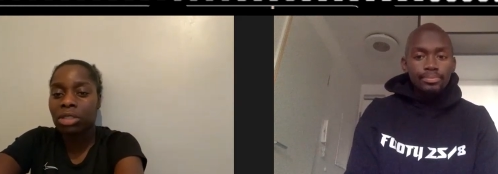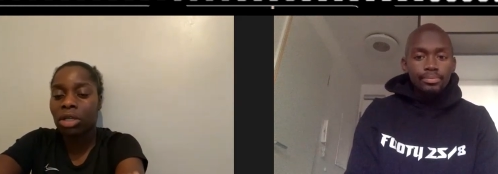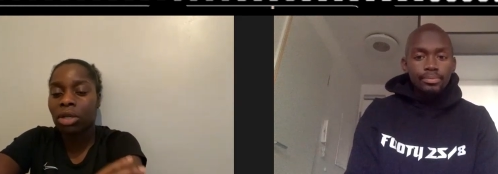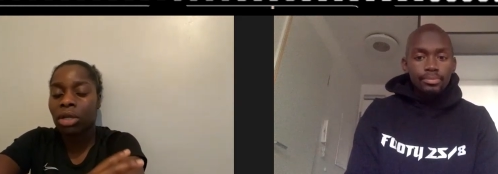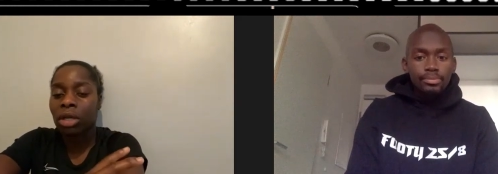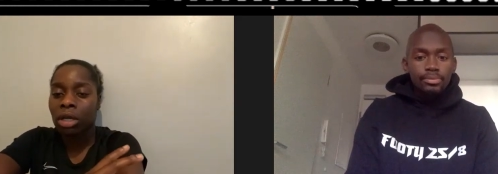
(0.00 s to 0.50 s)

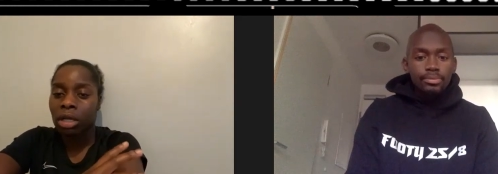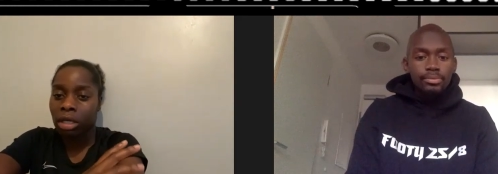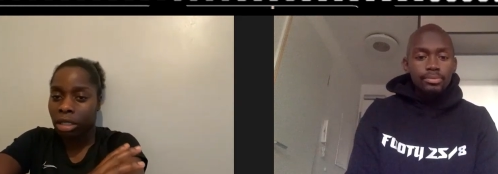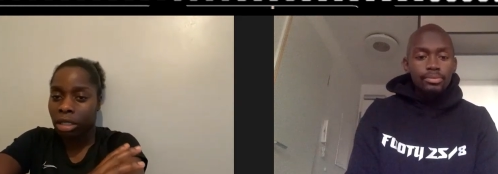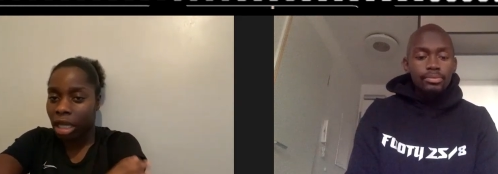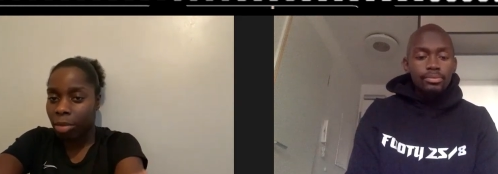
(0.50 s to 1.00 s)
Speaker 1: So
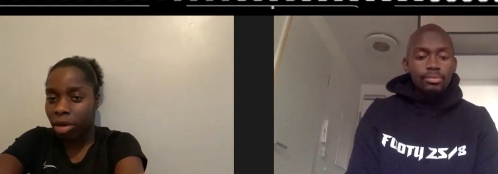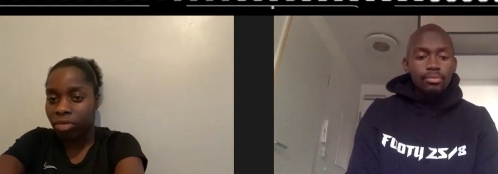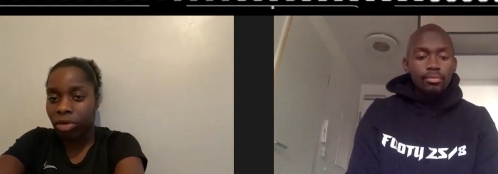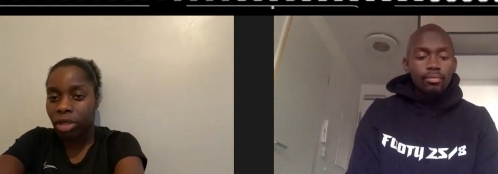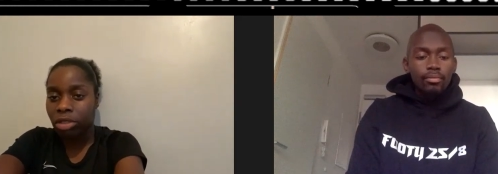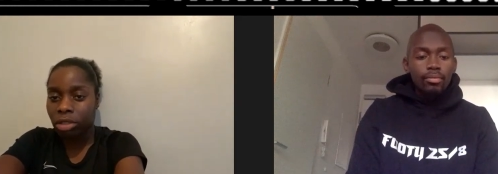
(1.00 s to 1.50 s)
get my
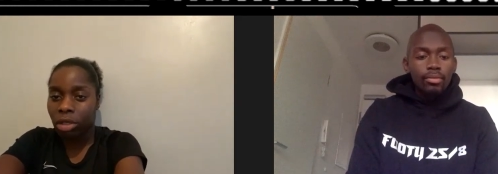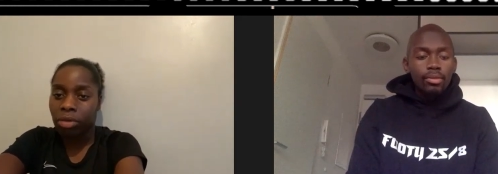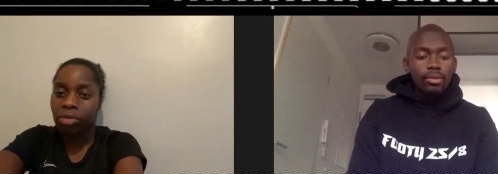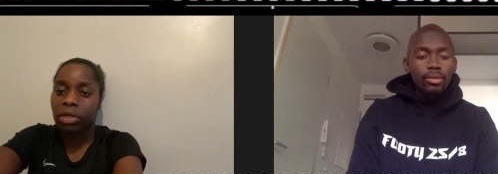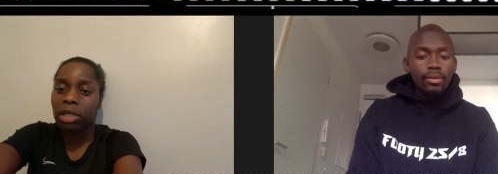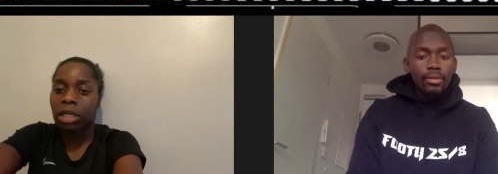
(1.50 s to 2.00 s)
first
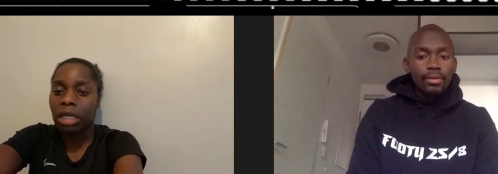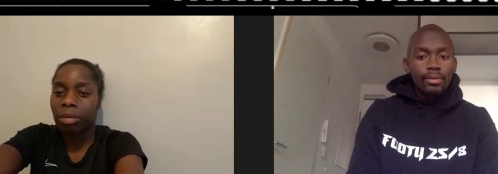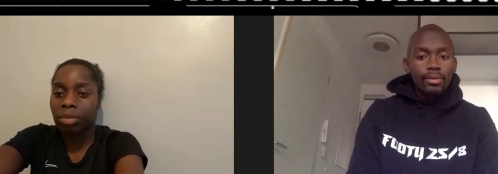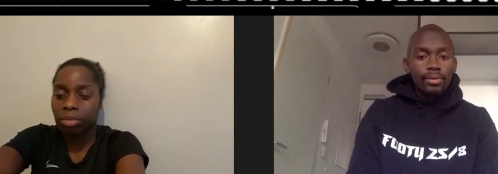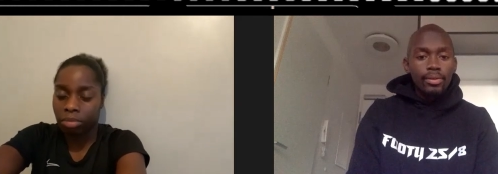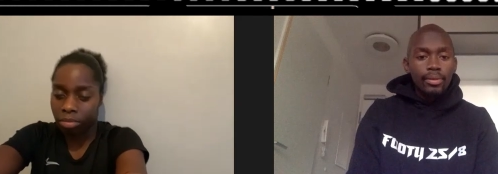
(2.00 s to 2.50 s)
goal for the
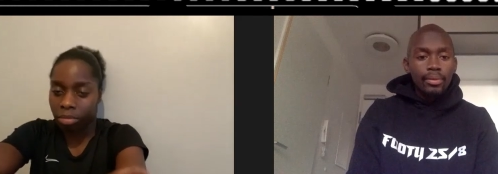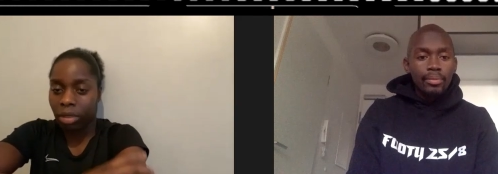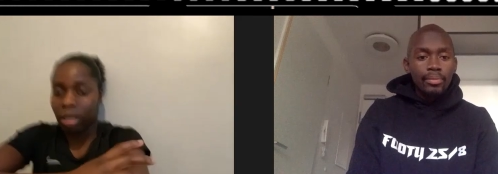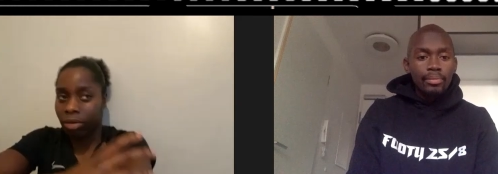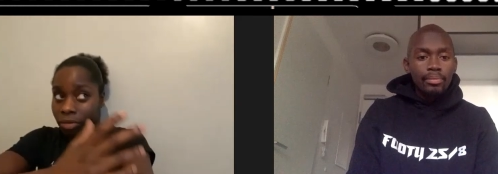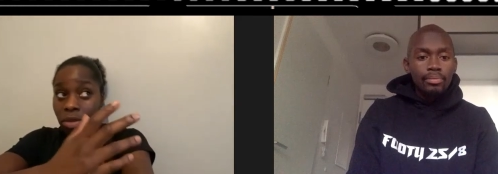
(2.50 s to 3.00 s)
club
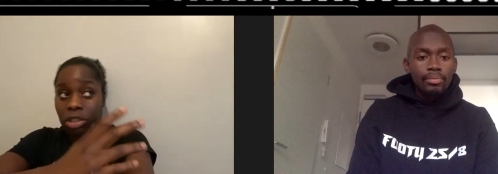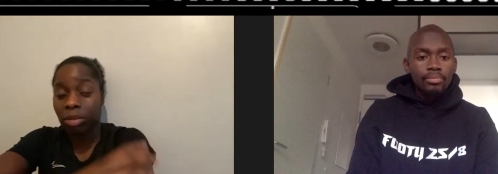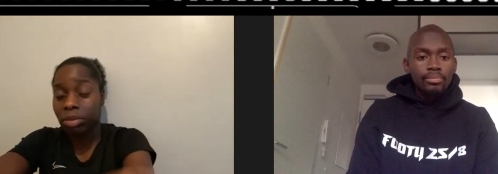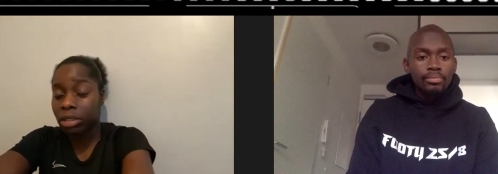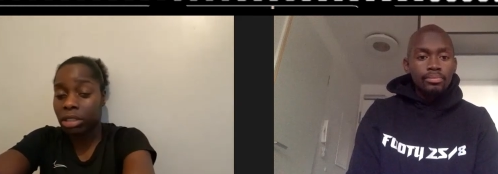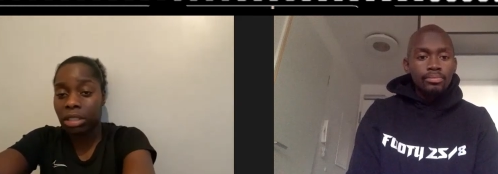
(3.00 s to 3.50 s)
for
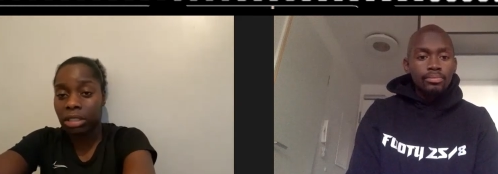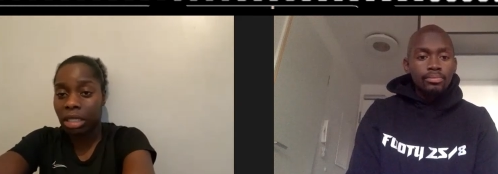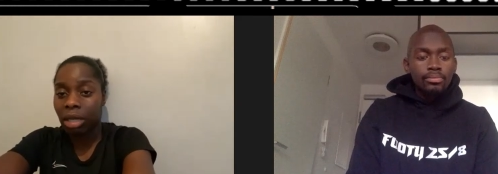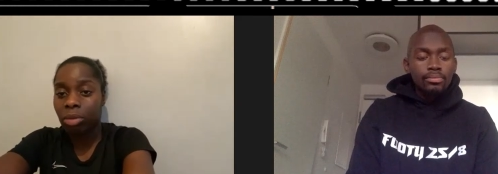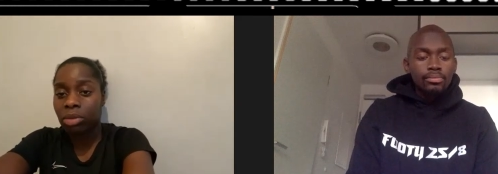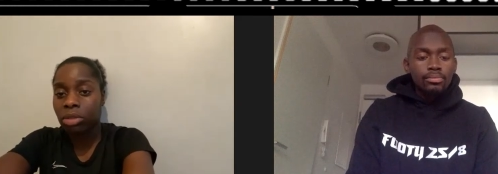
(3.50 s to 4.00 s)
Champions League,
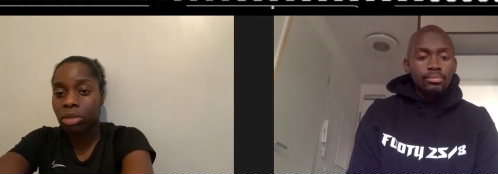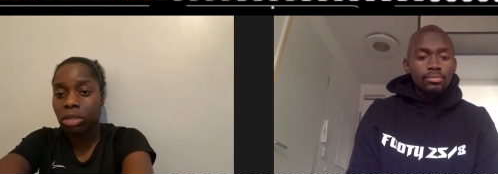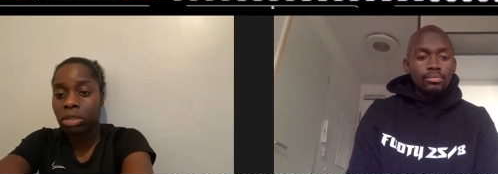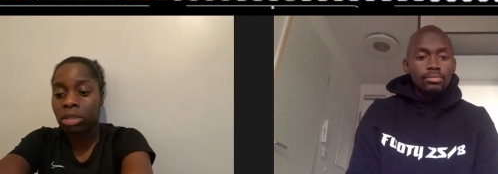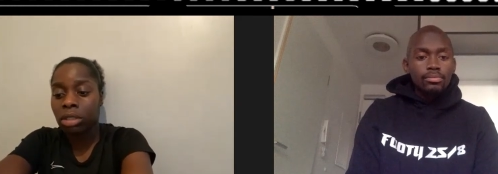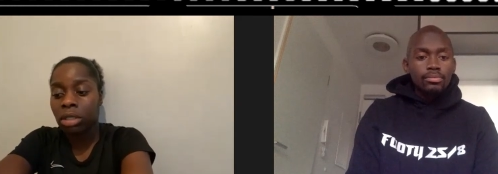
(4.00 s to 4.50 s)
that was good.